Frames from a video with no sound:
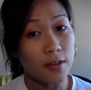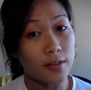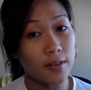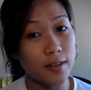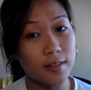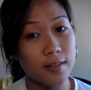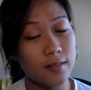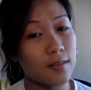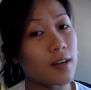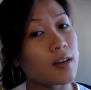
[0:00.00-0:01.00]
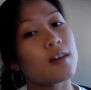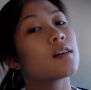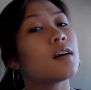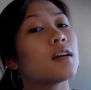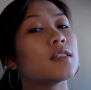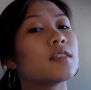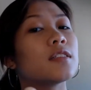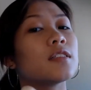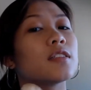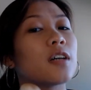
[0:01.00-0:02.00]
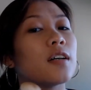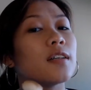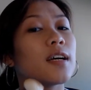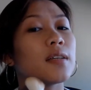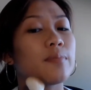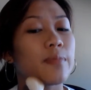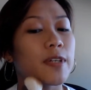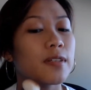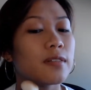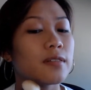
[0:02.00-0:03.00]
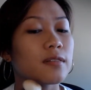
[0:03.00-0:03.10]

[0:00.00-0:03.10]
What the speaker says: You can also contour your jawline a bit.